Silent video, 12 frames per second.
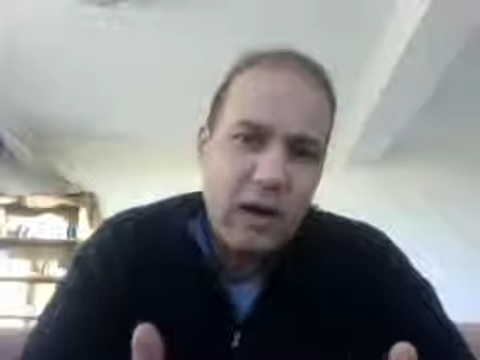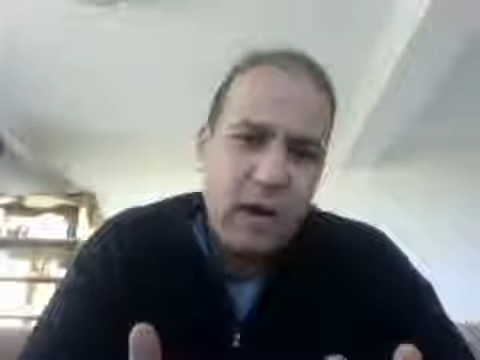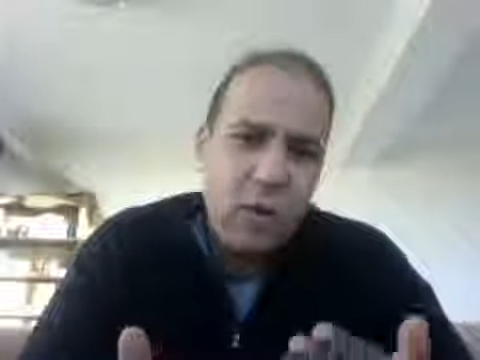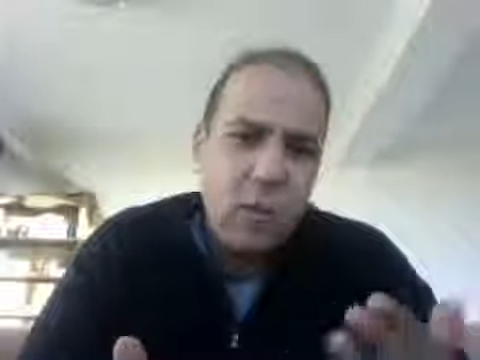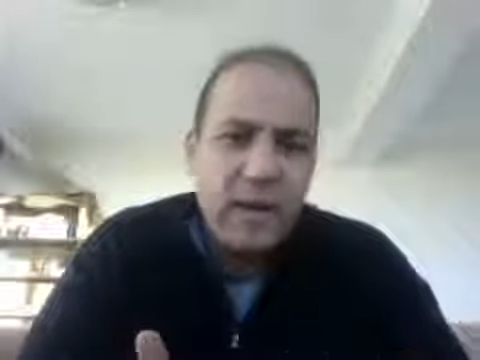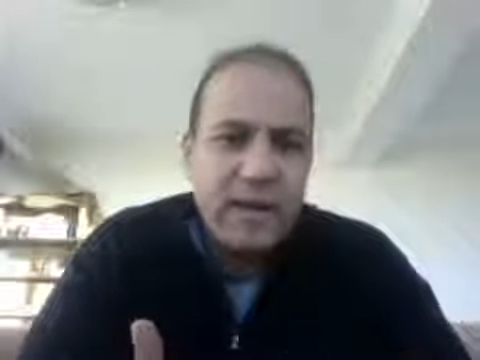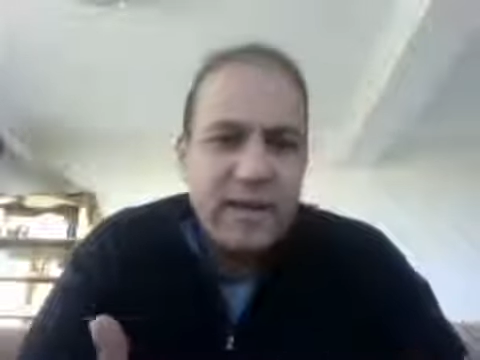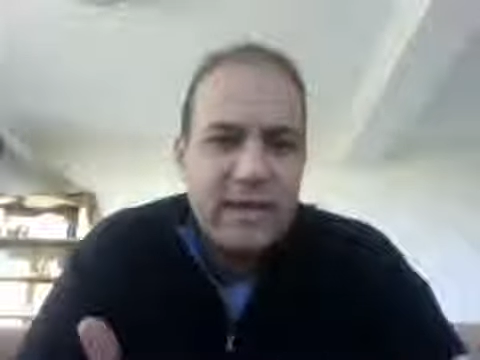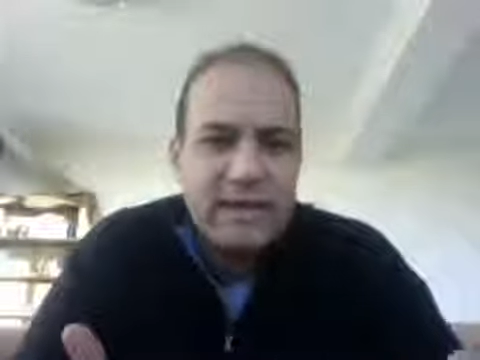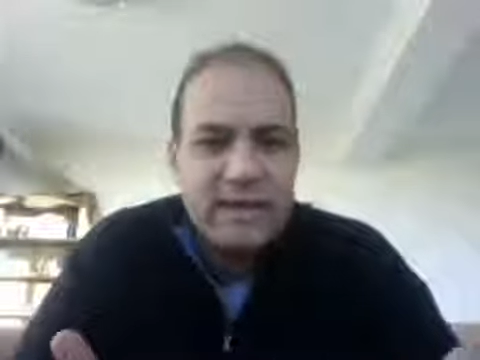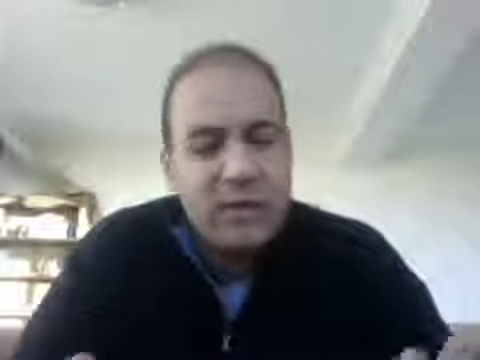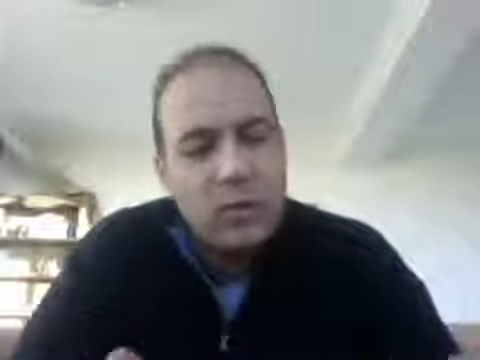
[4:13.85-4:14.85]
a
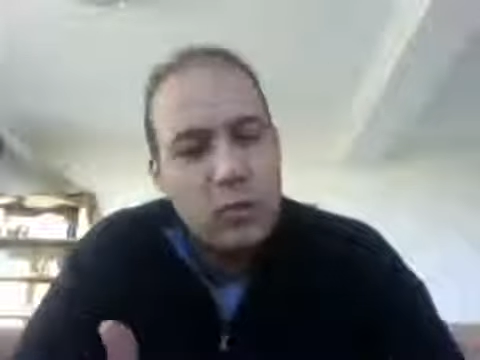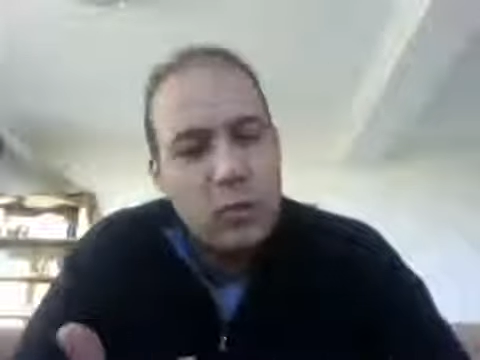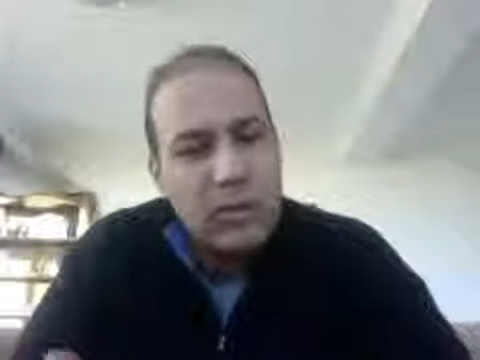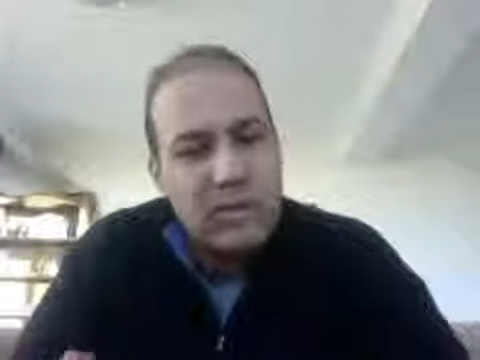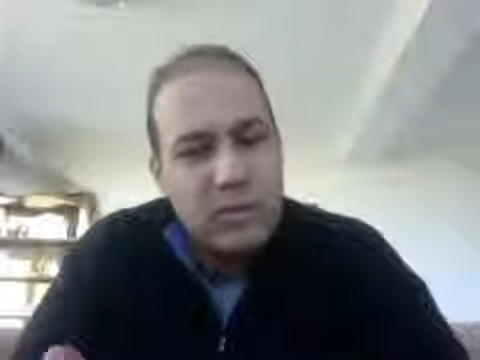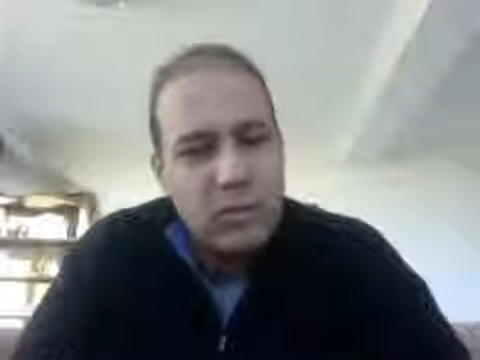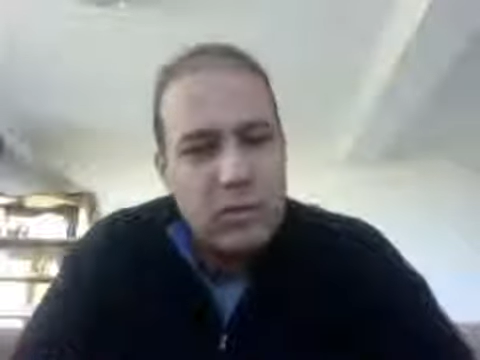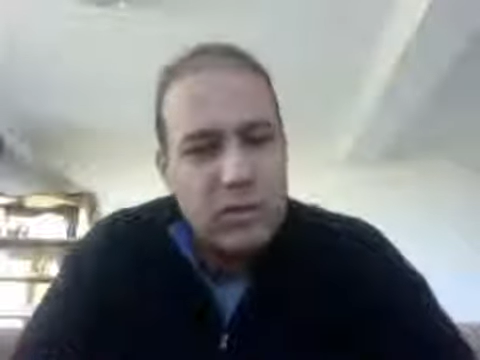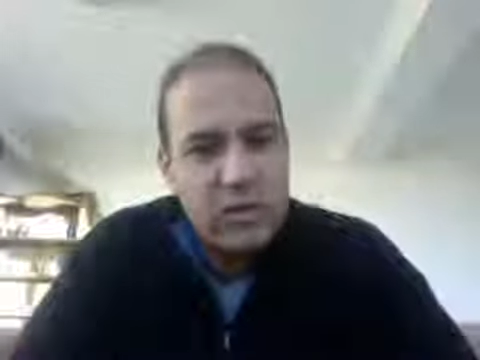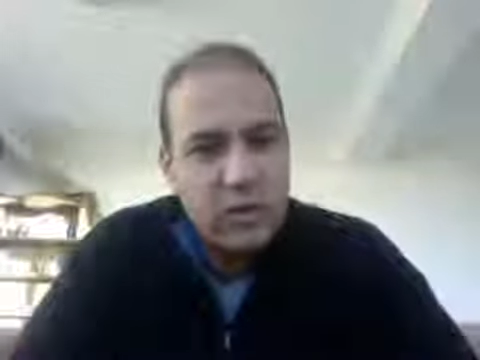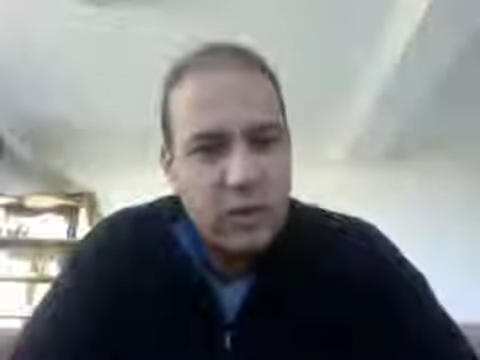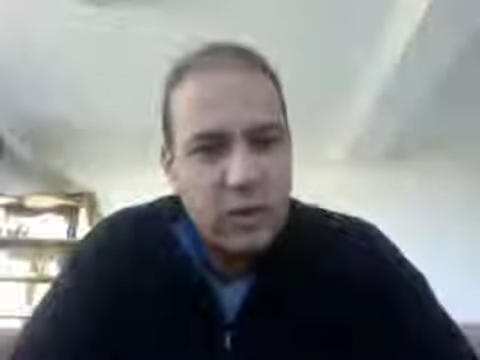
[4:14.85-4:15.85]
witness in the work
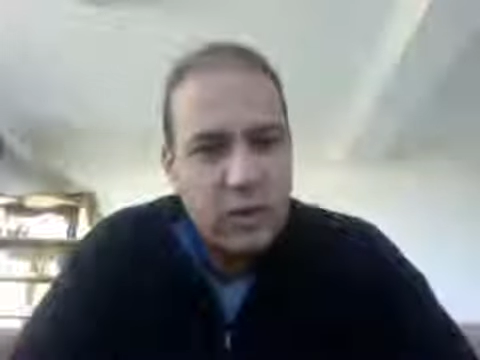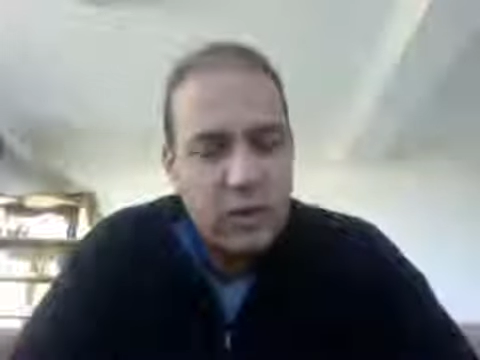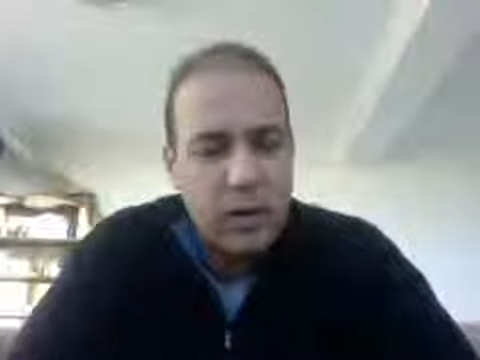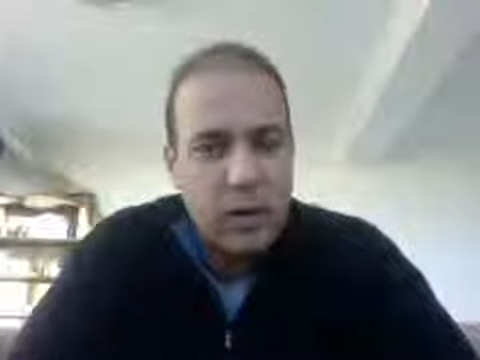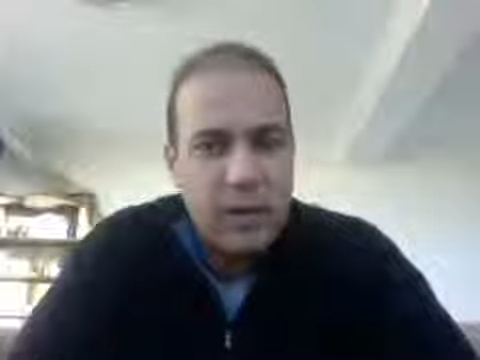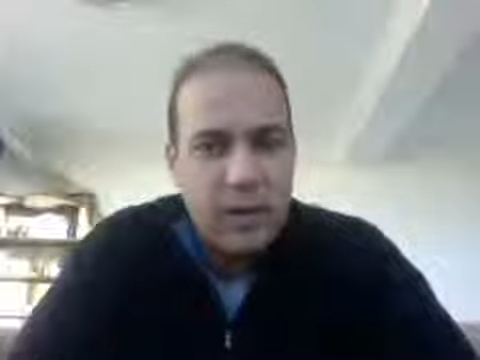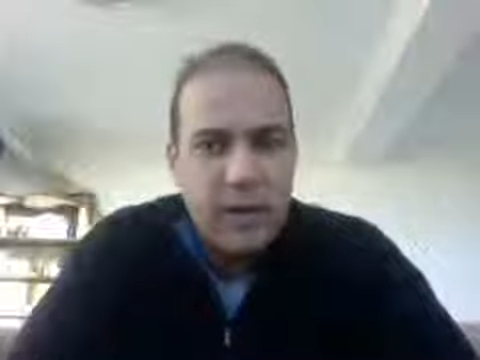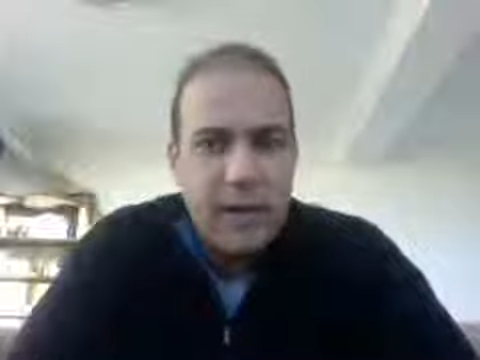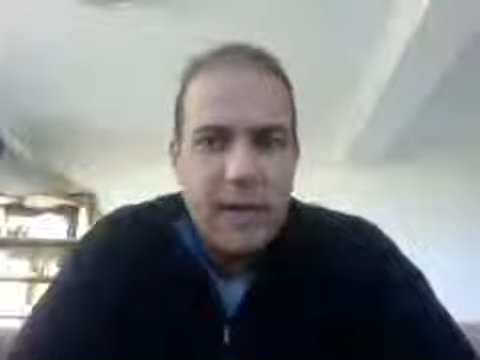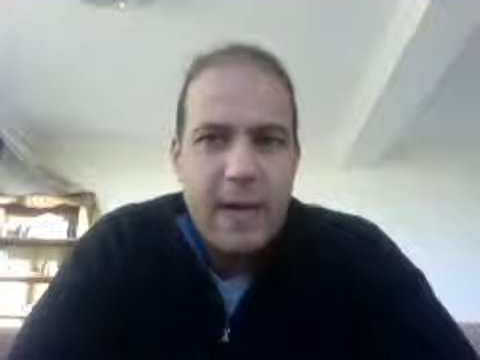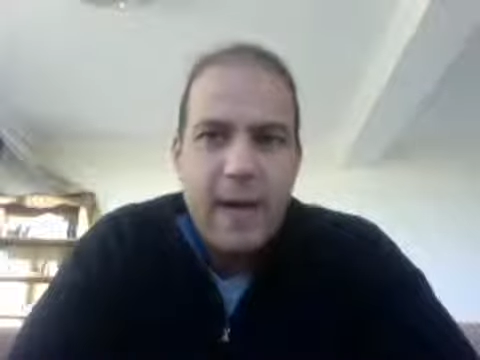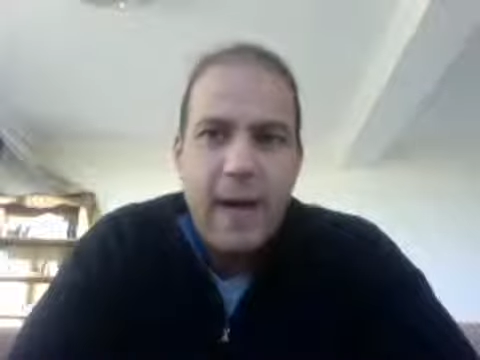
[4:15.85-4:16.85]
situation when you
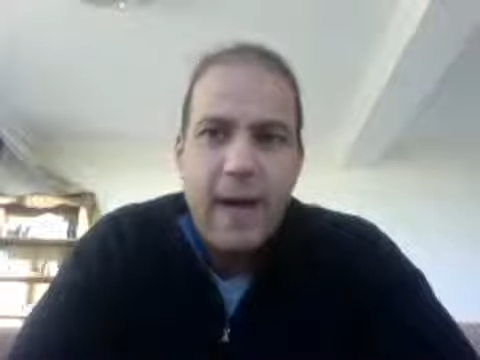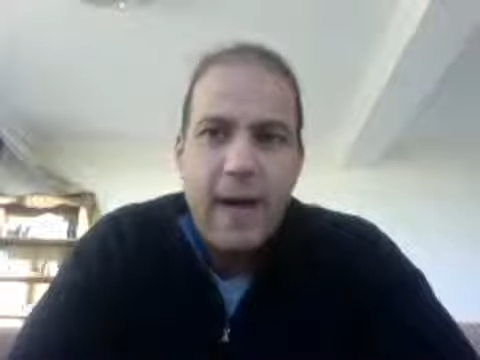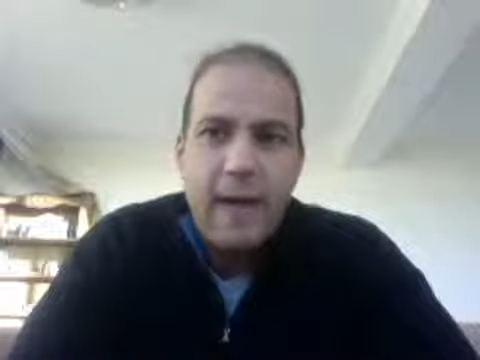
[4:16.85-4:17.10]
are.